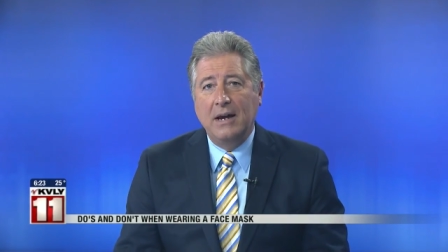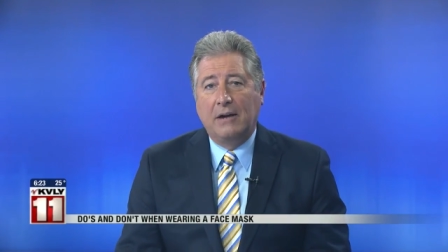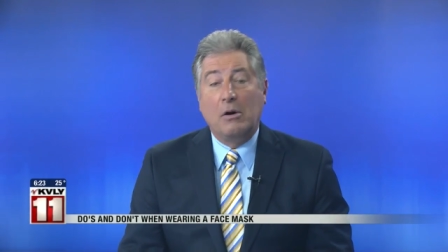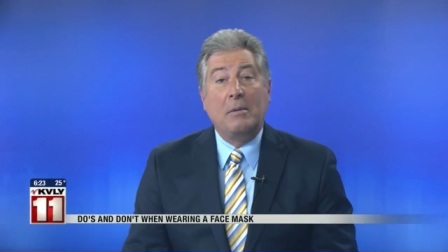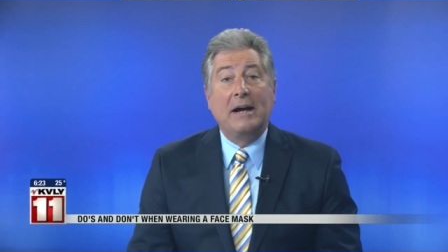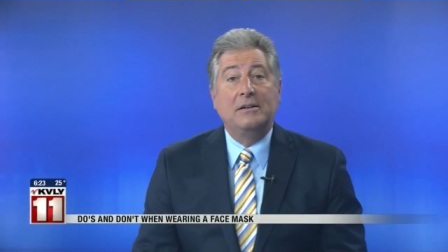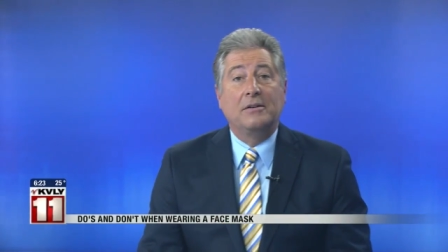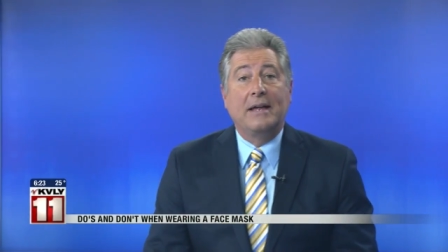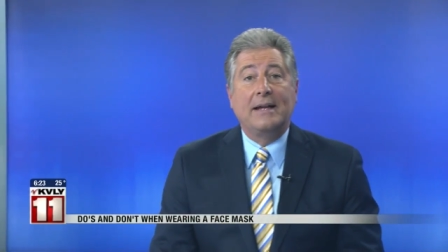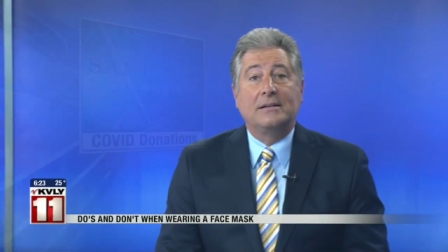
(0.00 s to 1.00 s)
A
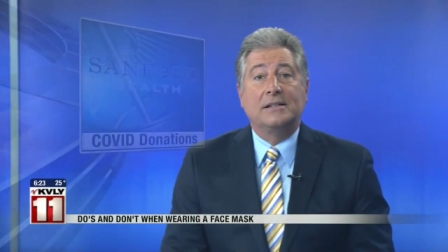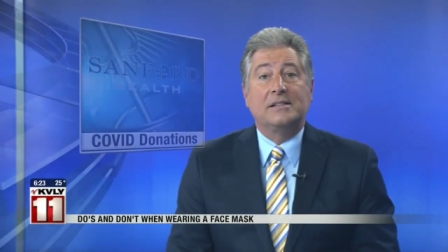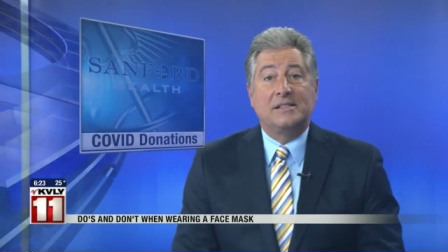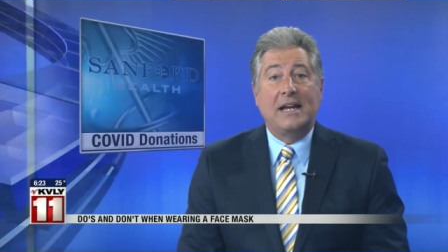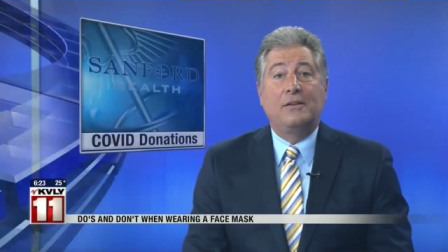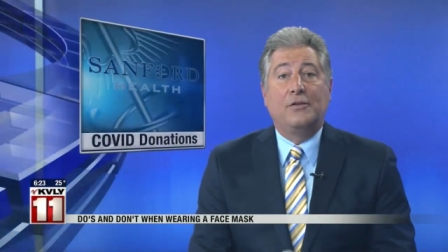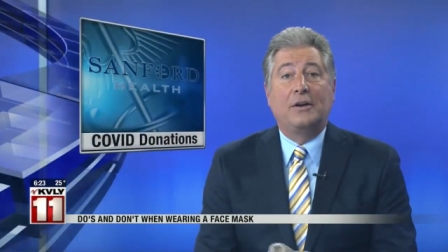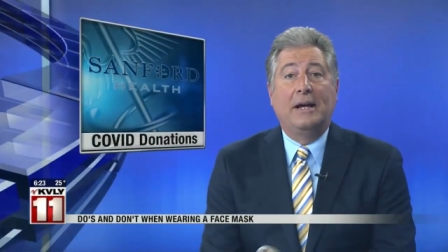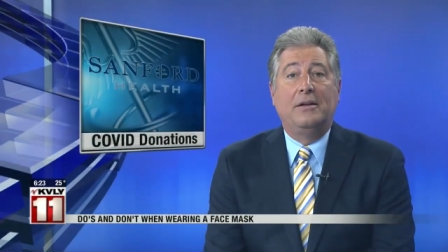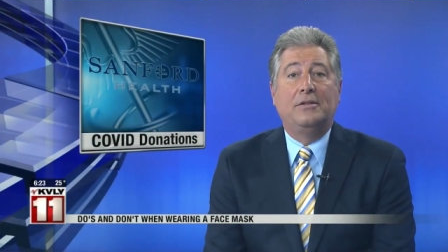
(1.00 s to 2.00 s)
reminder that uh,
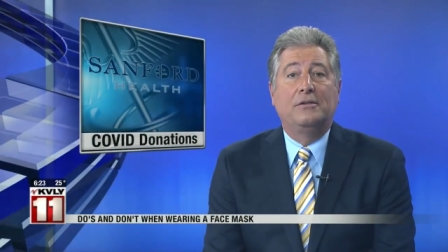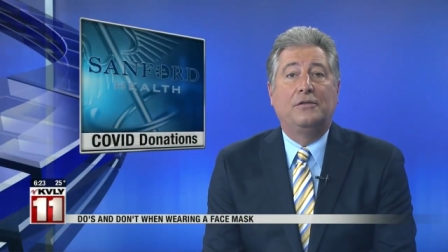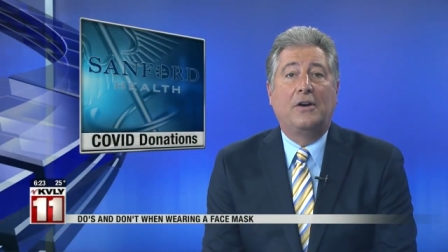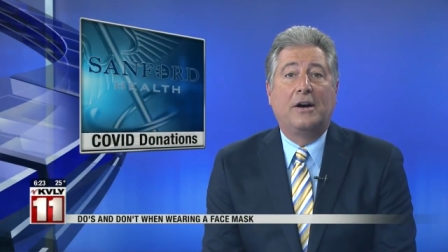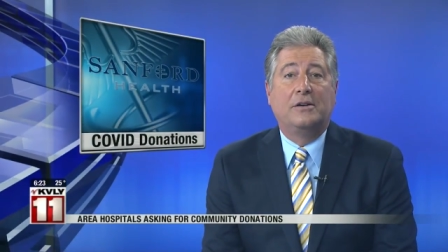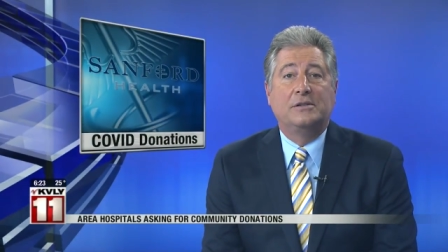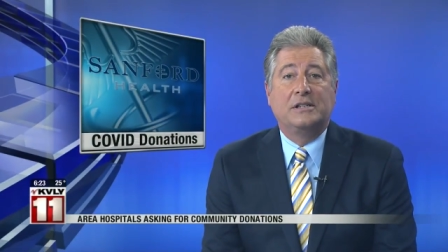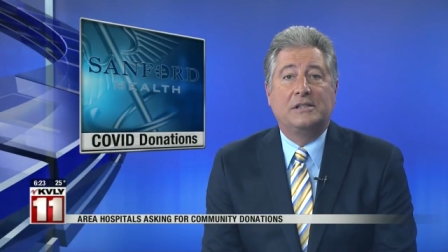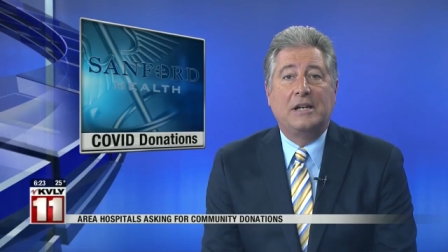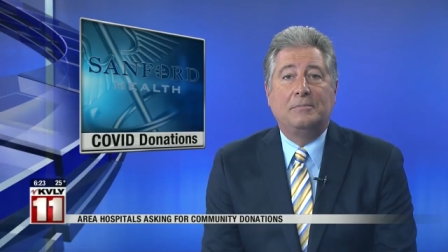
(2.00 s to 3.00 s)
Sanford Health in Fargo
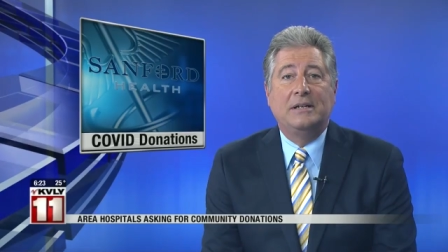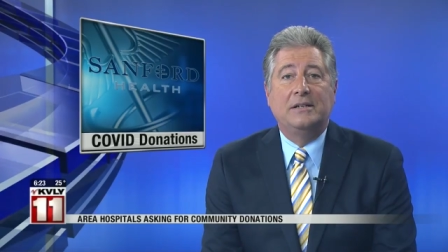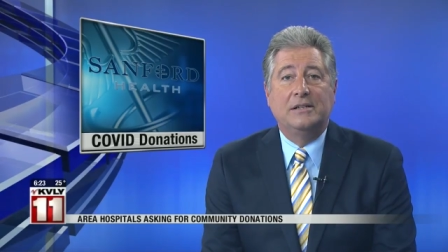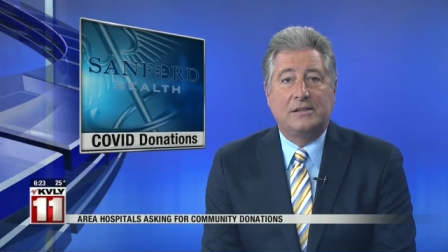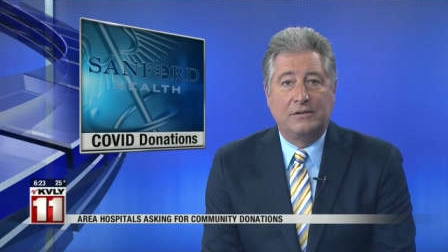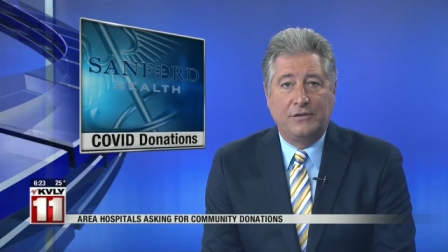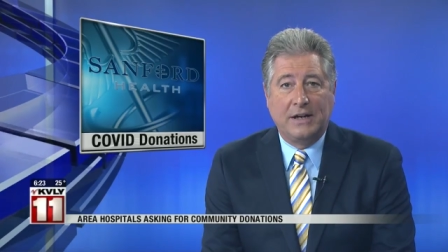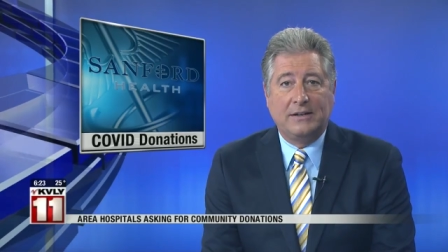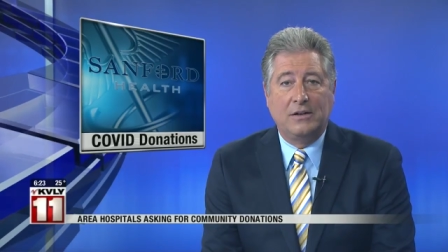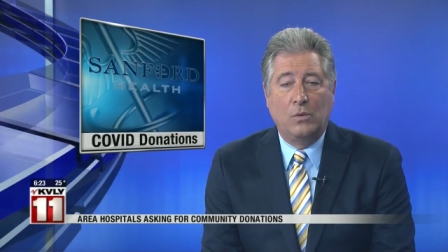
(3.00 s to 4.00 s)
is accepting
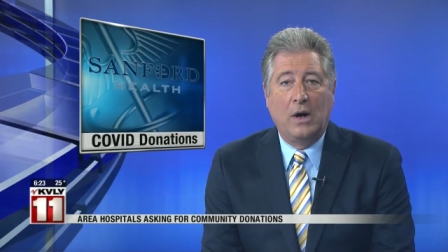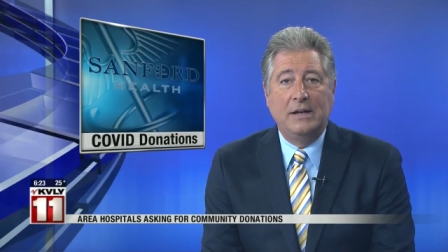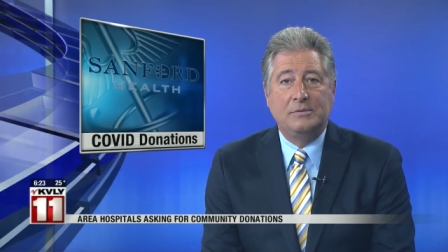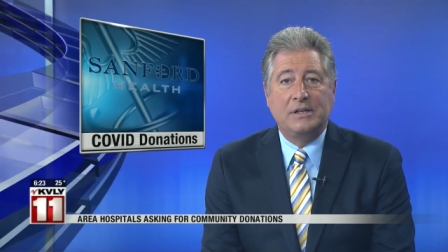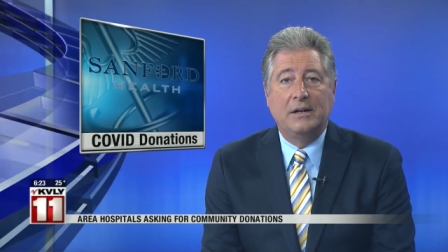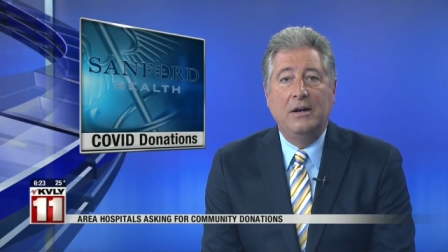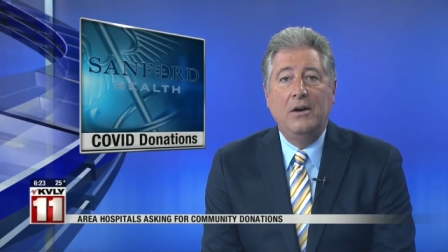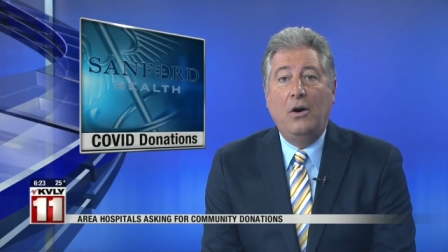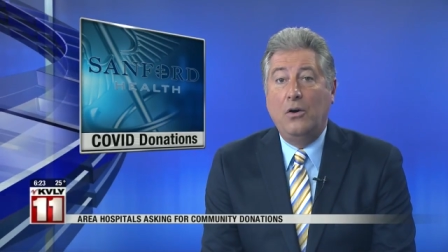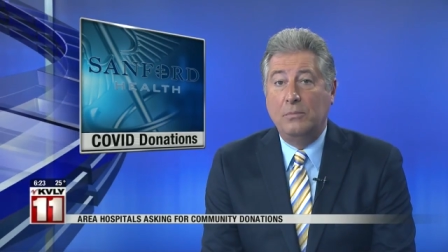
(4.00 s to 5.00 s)
disinfecting wipes and
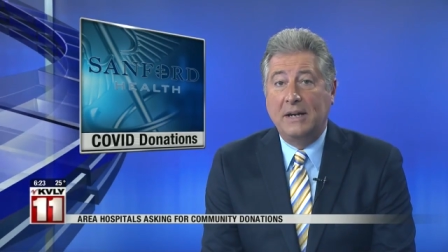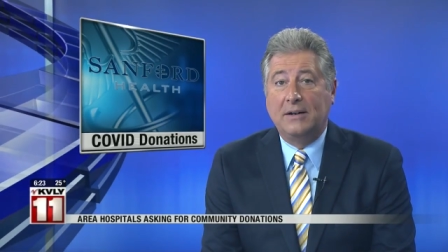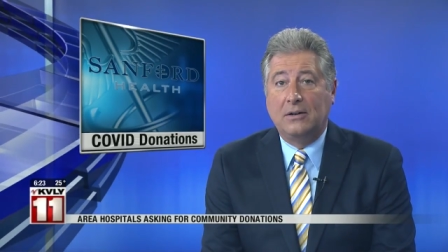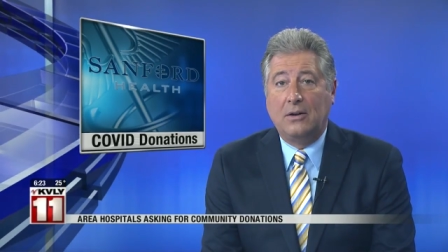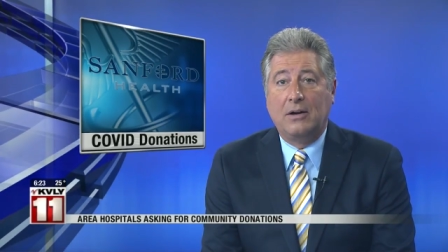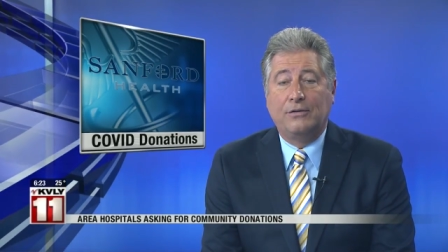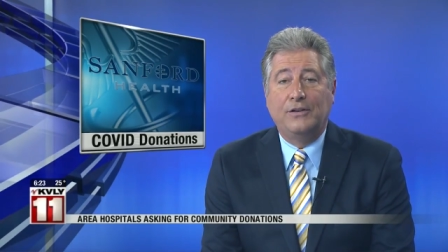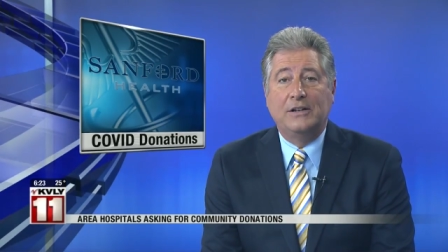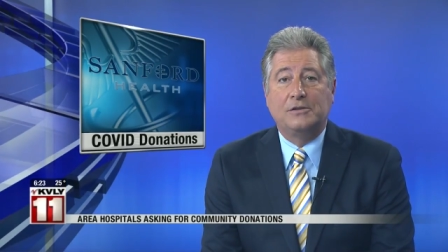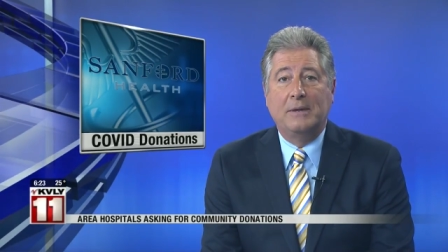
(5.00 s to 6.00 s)
homemade cloth
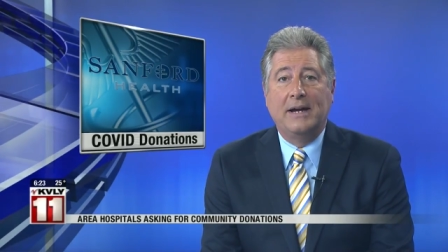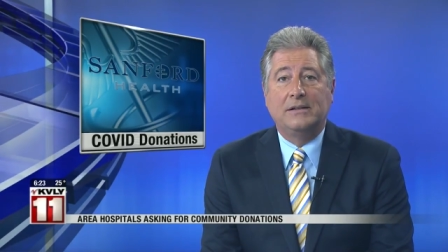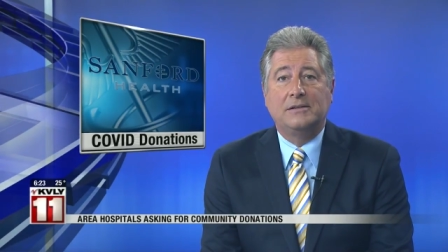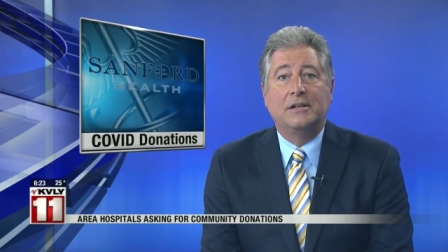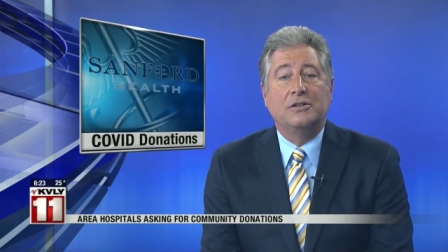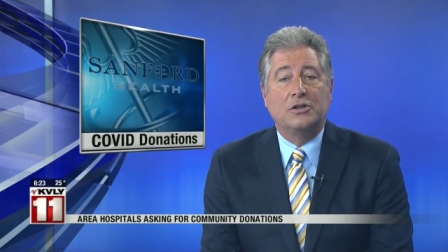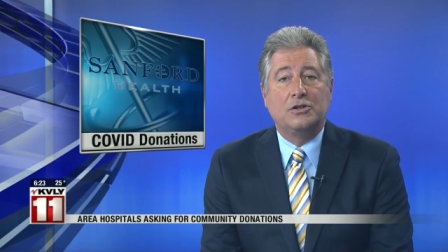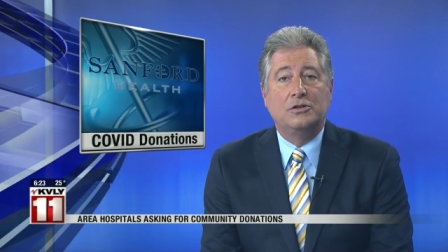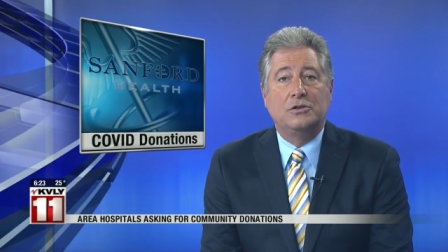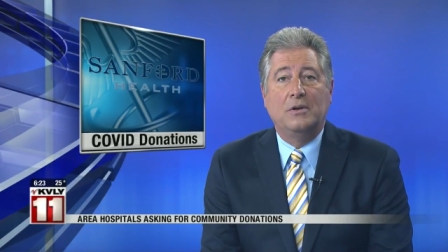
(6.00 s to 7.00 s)
face masks in
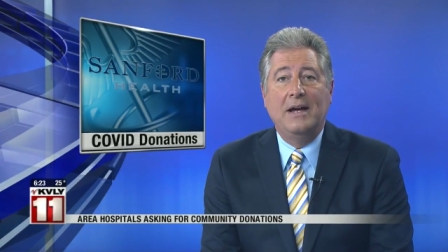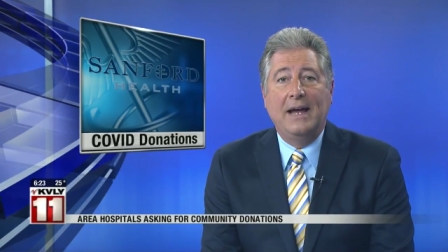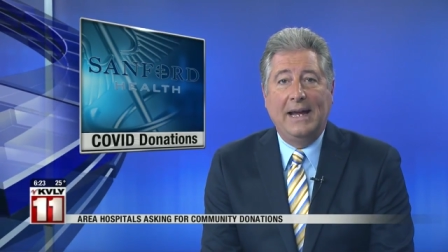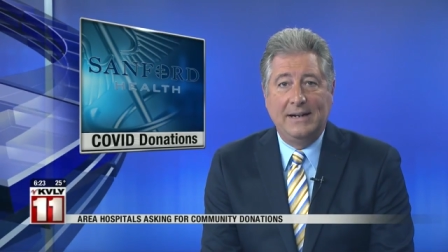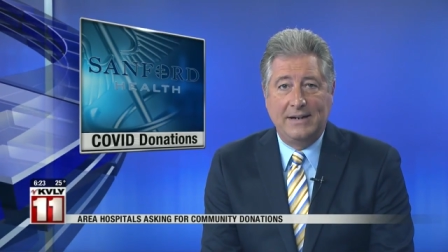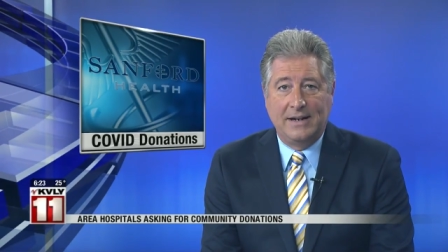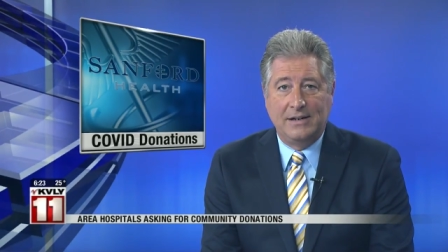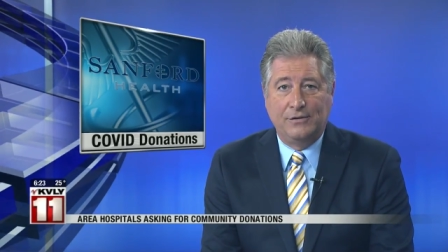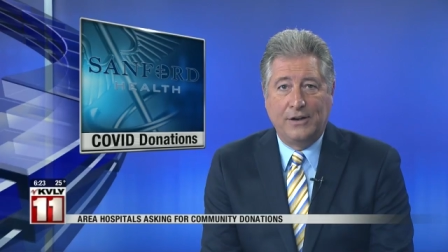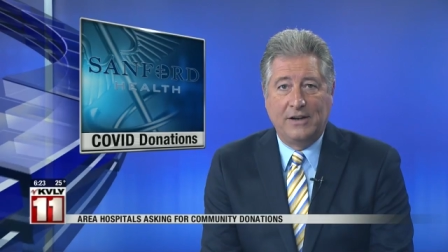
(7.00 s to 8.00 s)
addition to
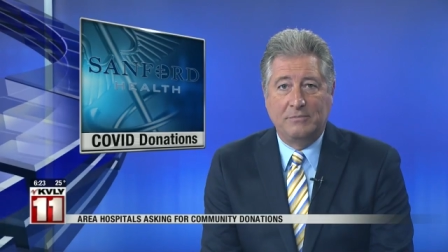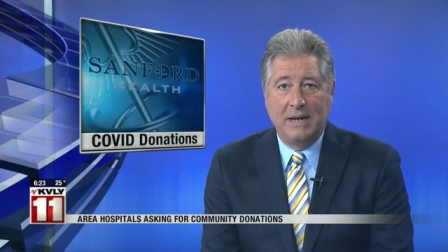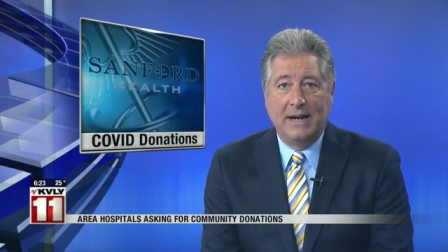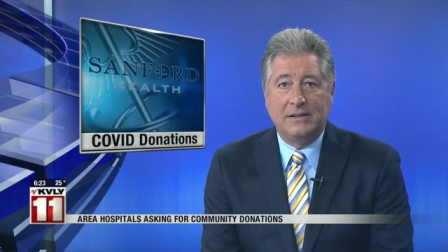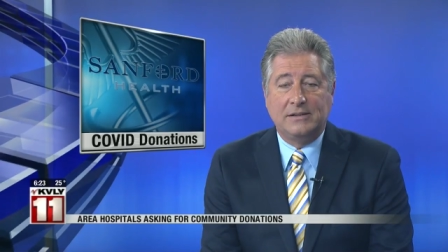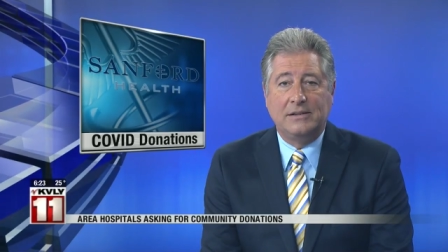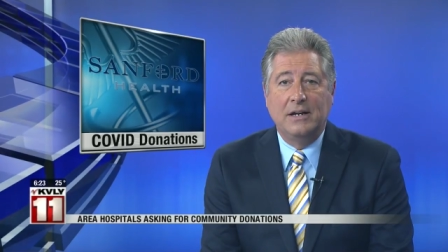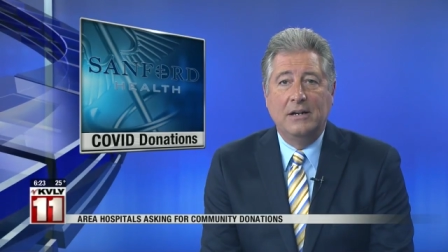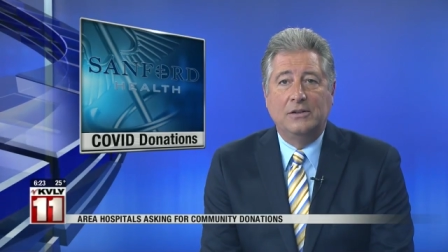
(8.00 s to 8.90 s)
N95 masks.